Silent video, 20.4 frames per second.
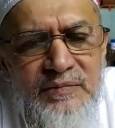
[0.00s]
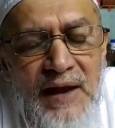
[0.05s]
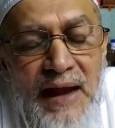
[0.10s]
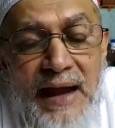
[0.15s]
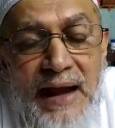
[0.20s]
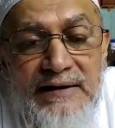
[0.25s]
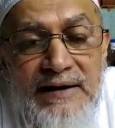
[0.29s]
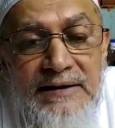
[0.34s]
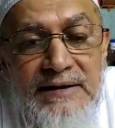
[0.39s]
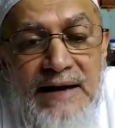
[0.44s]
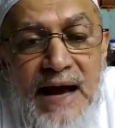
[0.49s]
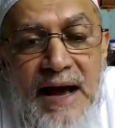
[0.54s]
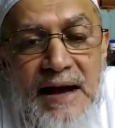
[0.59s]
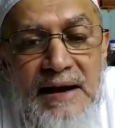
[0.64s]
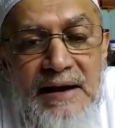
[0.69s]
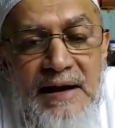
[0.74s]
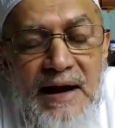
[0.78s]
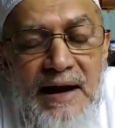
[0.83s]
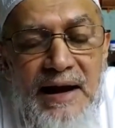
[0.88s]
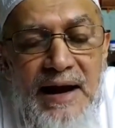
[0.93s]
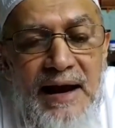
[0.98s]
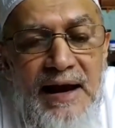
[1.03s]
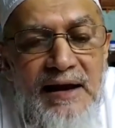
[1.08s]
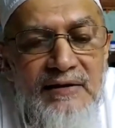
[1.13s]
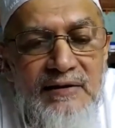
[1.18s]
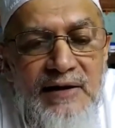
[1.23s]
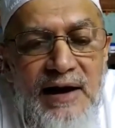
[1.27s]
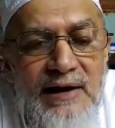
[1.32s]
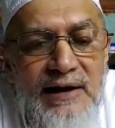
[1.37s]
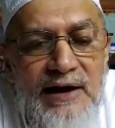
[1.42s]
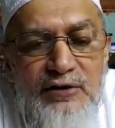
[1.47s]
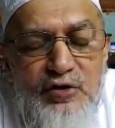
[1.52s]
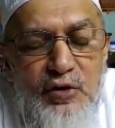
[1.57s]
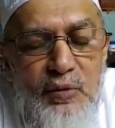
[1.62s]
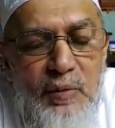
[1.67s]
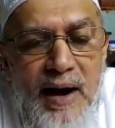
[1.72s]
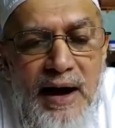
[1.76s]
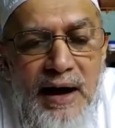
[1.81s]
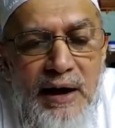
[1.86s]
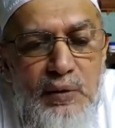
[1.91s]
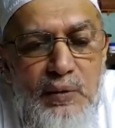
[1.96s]
At a young age, Allah
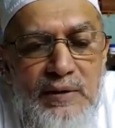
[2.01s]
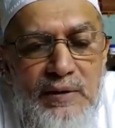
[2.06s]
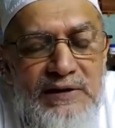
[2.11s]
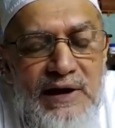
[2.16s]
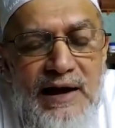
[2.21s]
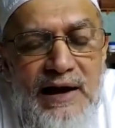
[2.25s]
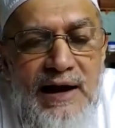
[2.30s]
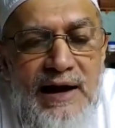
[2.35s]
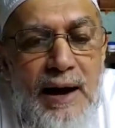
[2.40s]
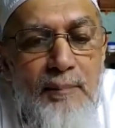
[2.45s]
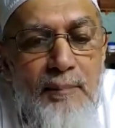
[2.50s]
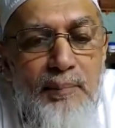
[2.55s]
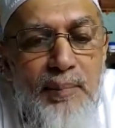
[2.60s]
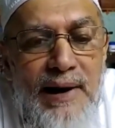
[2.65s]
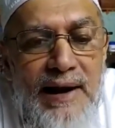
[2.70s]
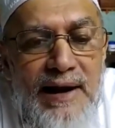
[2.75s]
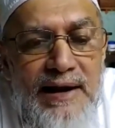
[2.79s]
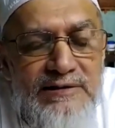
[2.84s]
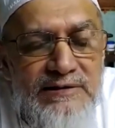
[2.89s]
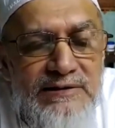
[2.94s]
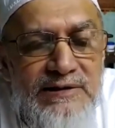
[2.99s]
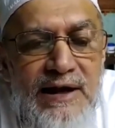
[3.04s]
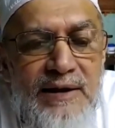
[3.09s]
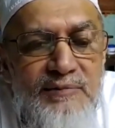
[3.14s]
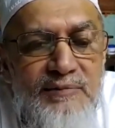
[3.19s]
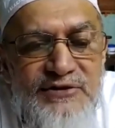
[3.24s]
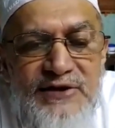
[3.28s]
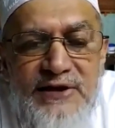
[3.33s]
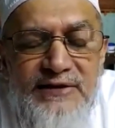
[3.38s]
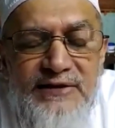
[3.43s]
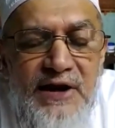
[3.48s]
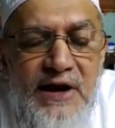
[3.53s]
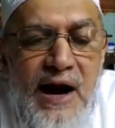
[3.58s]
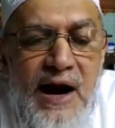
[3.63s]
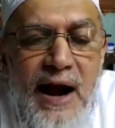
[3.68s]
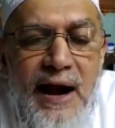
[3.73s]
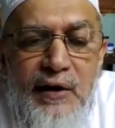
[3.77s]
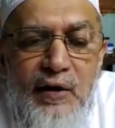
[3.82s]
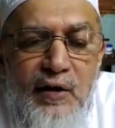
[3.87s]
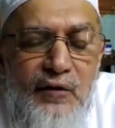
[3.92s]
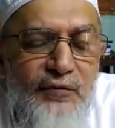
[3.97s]
subhanahu wa ta'ala blessed him such a
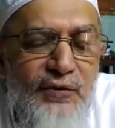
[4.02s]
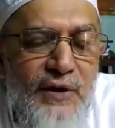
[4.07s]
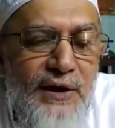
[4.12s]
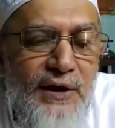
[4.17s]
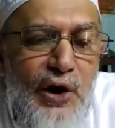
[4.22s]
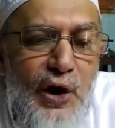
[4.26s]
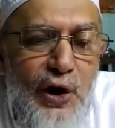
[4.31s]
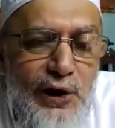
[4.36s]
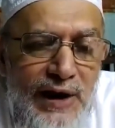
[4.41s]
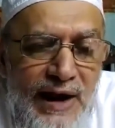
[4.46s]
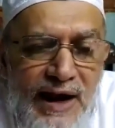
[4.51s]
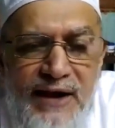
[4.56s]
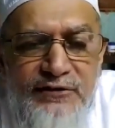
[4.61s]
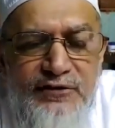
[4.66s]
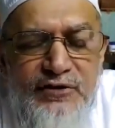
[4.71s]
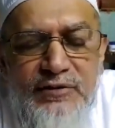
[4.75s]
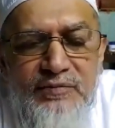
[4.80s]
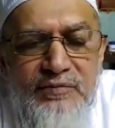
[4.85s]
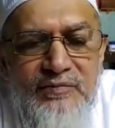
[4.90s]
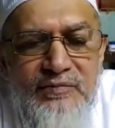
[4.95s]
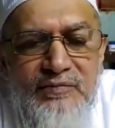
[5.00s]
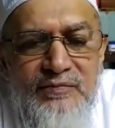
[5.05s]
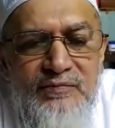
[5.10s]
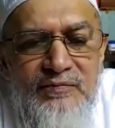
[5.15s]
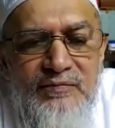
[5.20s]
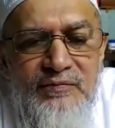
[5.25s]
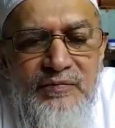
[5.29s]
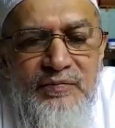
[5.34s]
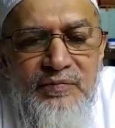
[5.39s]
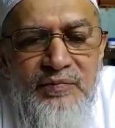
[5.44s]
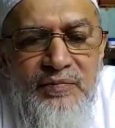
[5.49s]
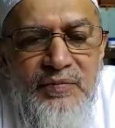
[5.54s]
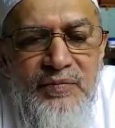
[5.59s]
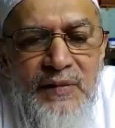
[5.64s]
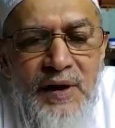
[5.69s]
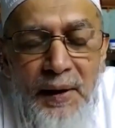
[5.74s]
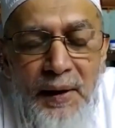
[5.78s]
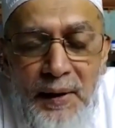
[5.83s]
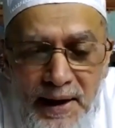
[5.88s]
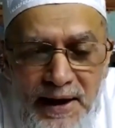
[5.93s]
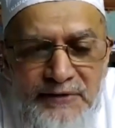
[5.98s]
kind of a knowledge.
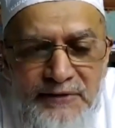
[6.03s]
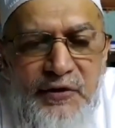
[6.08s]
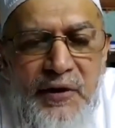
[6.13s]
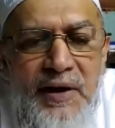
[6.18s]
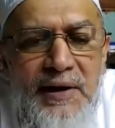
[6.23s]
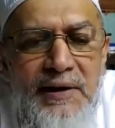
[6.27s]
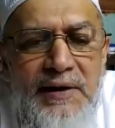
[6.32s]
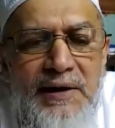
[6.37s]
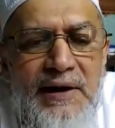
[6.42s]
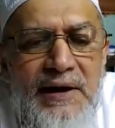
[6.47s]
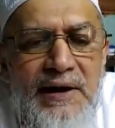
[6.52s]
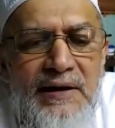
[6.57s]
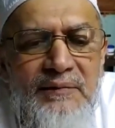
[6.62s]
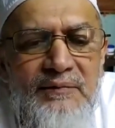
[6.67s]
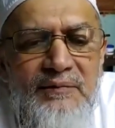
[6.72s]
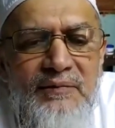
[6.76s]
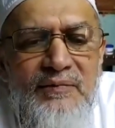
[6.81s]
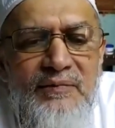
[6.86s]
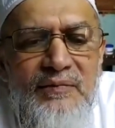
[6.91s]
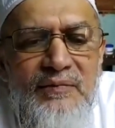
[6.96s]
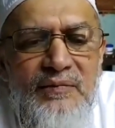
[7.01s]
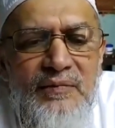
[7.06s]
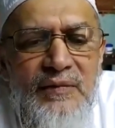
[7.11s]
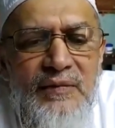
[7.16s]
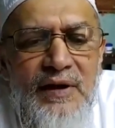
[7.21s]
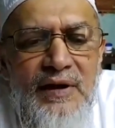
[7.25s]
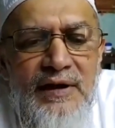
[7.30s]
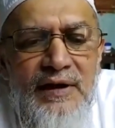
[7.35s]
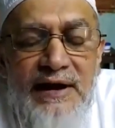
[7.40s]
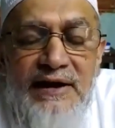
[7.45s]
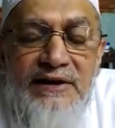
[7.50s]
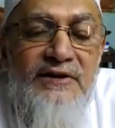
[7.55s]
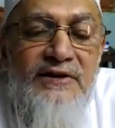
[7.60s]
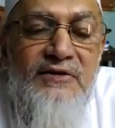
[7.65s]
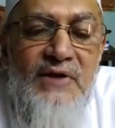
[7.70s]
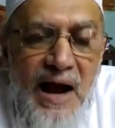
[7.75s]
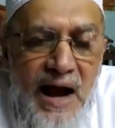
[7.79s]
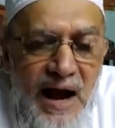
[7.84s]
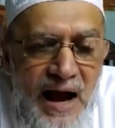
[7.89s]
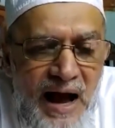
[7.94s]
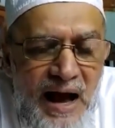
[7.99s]
Naturally, it is
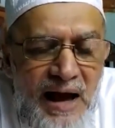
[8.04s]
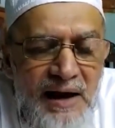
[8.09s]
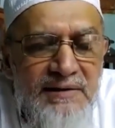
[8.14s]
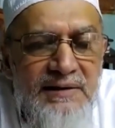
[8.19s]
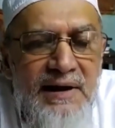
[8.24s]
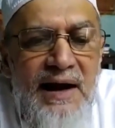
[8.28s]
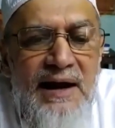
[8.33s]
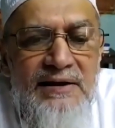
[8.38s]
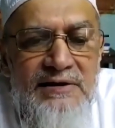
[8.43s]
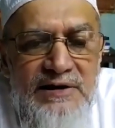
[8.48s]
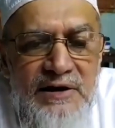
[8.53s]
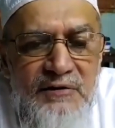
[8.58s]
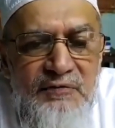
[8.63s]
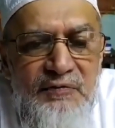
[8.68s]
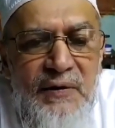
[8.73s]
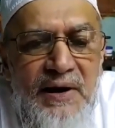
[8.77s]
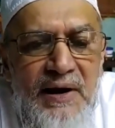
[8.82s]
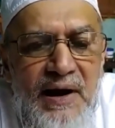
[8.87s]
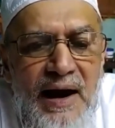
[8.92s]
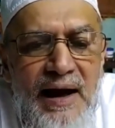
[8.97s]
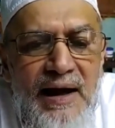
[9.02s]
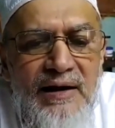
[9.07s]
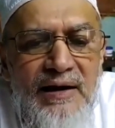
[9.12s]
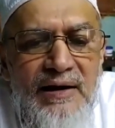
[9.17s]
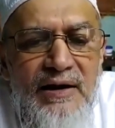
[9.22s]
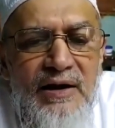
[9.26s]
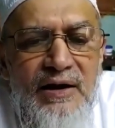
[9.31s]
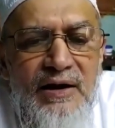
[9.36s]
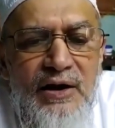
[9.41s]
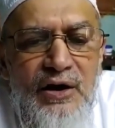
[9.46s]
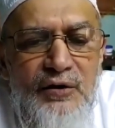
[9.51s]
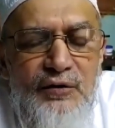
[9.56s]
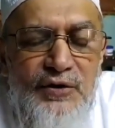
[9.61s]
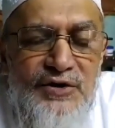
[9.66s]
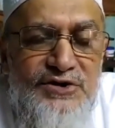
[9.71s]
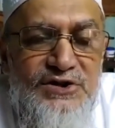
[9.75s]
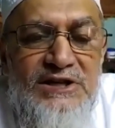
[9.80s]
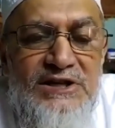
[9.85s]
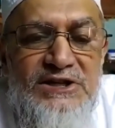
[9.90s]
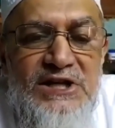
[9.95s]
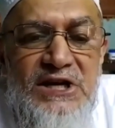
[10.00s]
hard and difficult
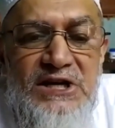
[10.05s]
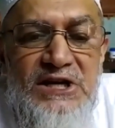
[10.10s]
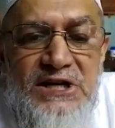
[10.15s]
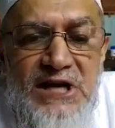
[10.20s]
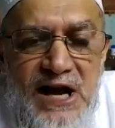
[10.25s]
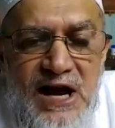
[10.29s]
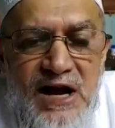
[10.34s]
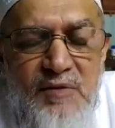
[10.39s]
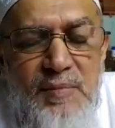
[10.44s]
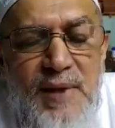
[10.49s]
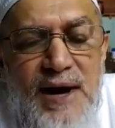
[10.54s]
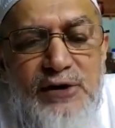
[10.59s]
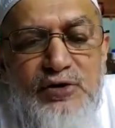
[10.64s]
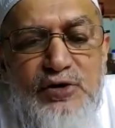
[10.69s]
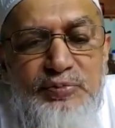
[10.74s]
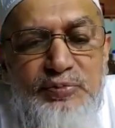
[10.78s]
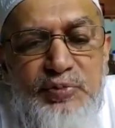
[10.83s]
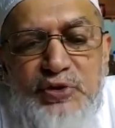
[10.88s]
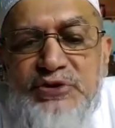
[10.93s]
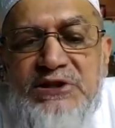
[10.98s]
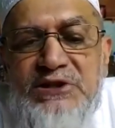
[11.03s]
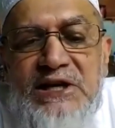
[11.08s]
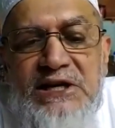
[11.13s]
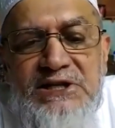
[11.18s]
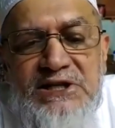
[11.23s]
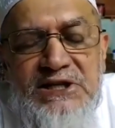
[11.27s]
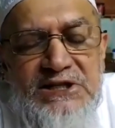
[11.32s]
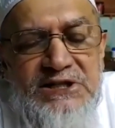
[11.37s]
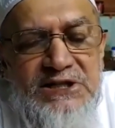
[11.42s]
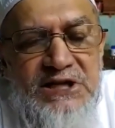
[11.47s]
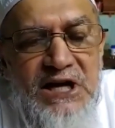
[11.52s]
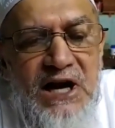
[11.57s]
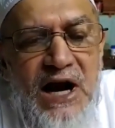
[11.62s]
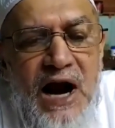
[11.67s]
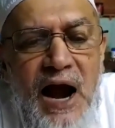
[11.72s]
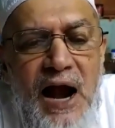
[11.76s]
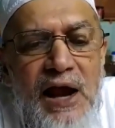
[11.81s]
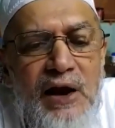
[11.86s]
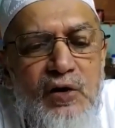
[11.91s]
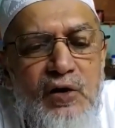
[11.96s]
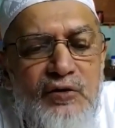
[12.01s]
for such a young man to possess such a
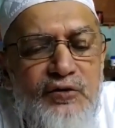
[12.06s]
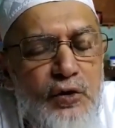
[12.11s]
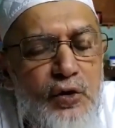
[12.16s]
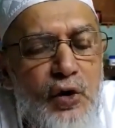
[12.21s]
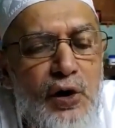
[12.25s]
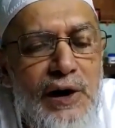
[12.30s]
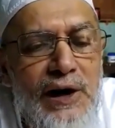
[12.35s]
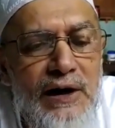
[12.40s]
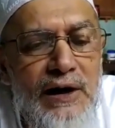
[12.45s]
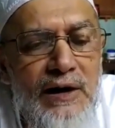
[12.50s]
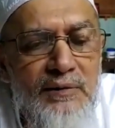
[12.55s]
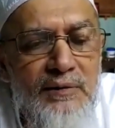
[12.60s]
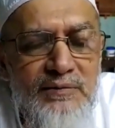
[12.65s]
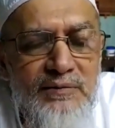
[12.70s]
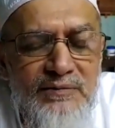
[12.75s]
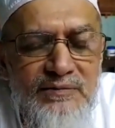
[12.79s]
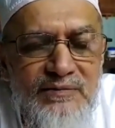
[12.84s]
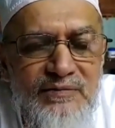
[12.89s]
kind of ulam,